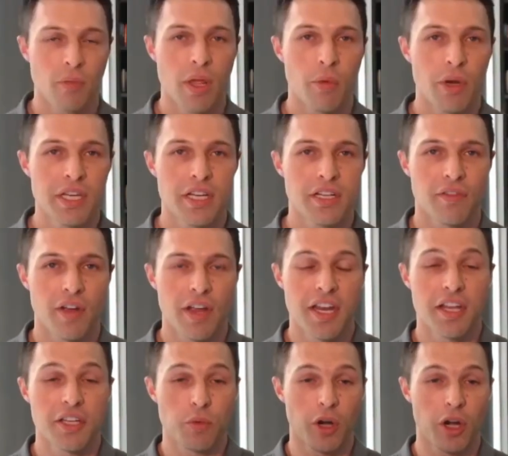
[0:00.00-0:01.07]
And we, we teach you about
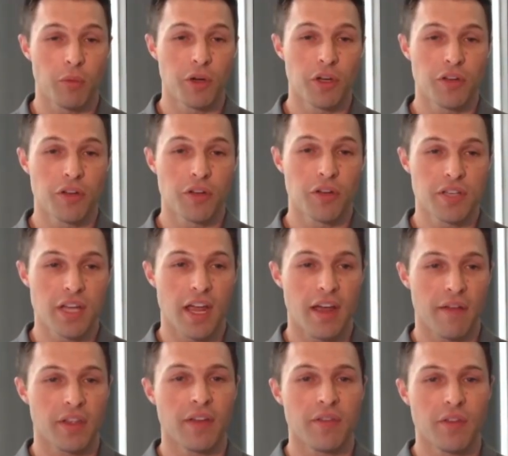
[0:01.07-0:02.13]
it. it is weird when you
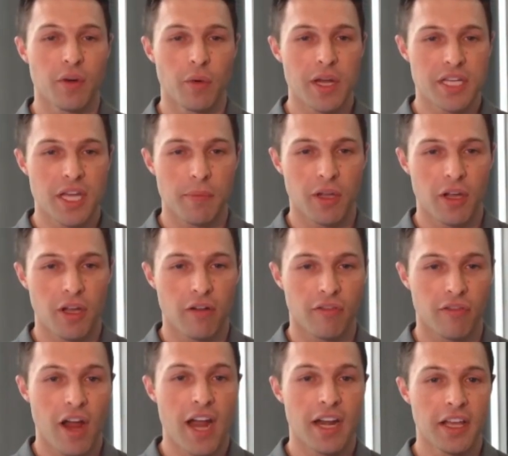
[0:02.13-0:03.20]
say, I'm giving away something
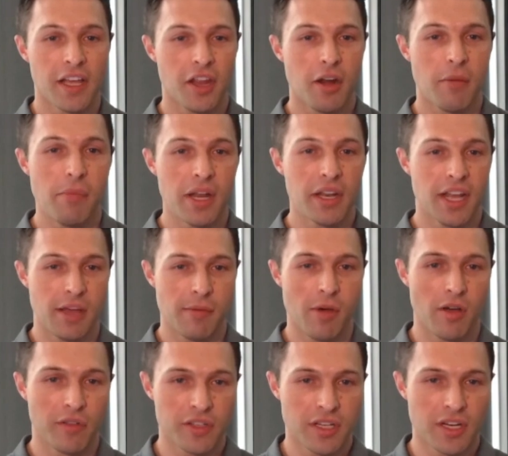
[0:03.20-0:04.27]
on Friday and then on Monday,
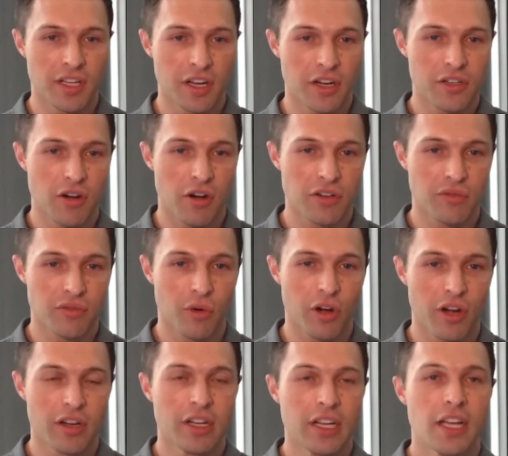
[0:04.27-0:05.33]
I'm all of a sudden going to charge
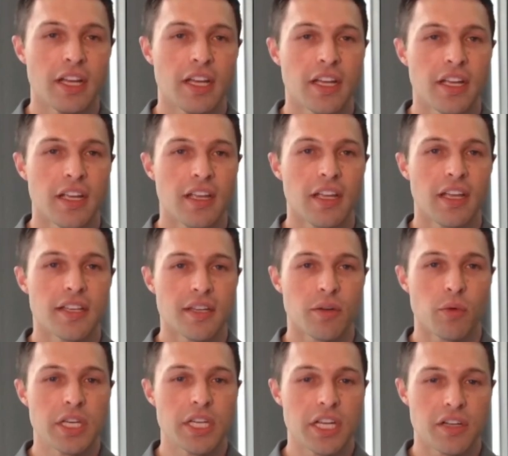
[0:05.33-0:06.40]
for it is
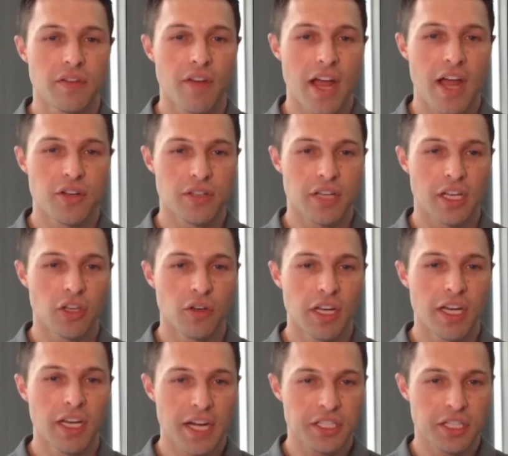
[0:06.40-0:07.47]
that we teach advisors like you
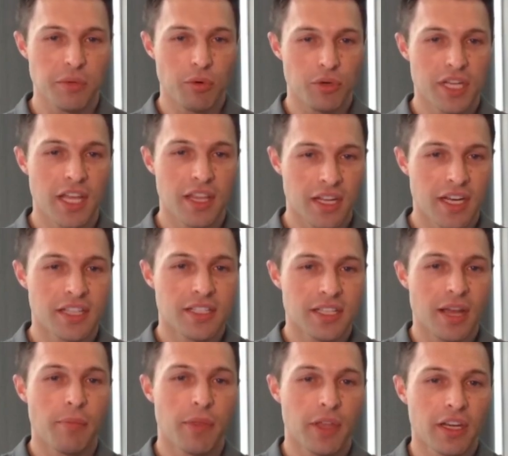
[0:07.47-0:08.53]
need to actually present that
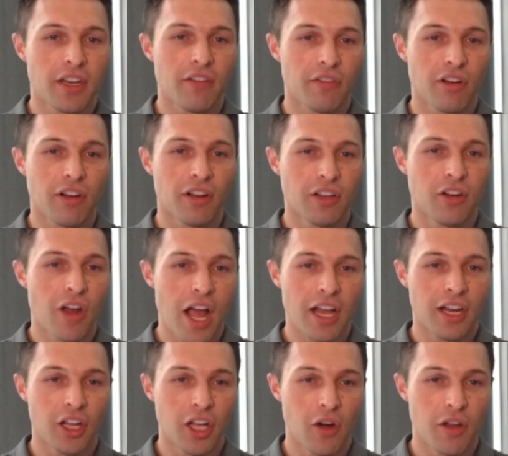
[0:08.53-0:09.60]
it's something different. You're
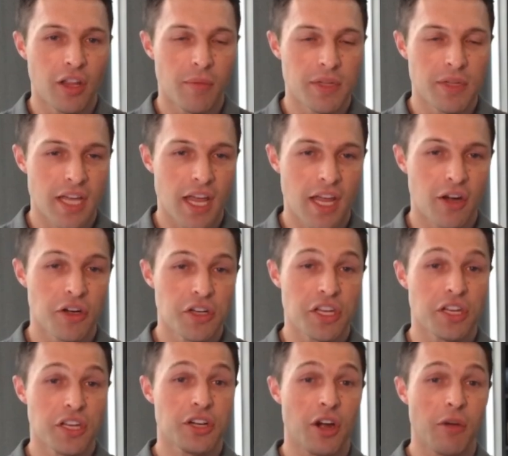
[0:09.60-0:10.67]
not going to go to them yes. and say, "Hey, you're
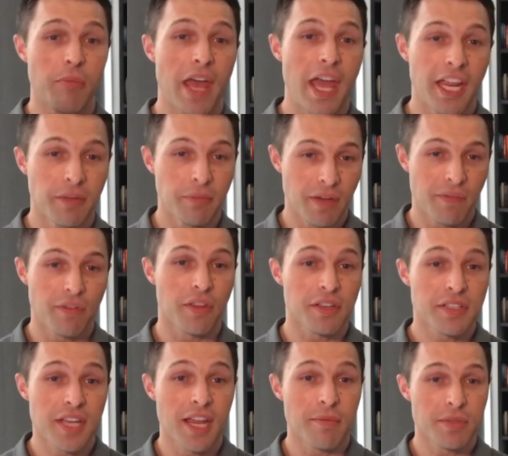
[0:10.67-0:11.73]
just going to start paying me for
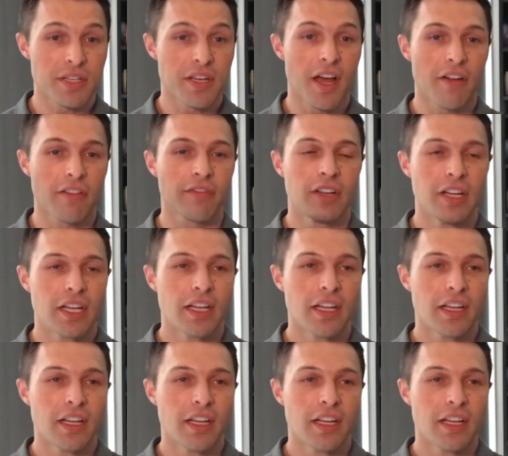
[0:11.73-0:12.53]
the same stuff."